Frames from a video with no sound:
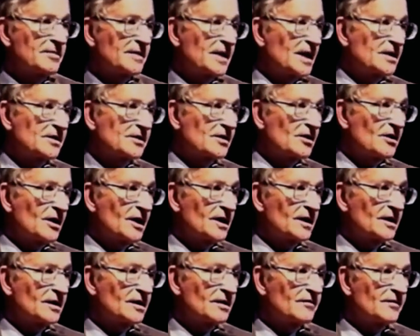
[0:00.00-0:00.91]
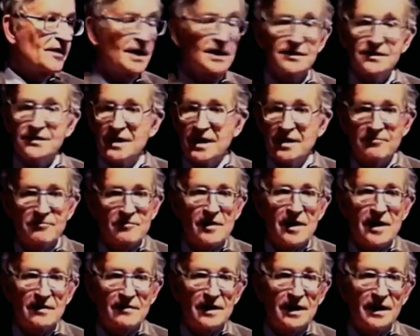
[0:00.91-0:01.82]
against Carter, in fact, same
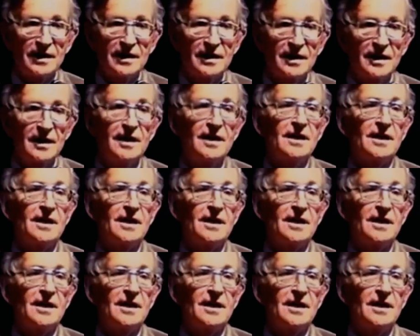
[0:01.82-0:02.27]
rhetoric.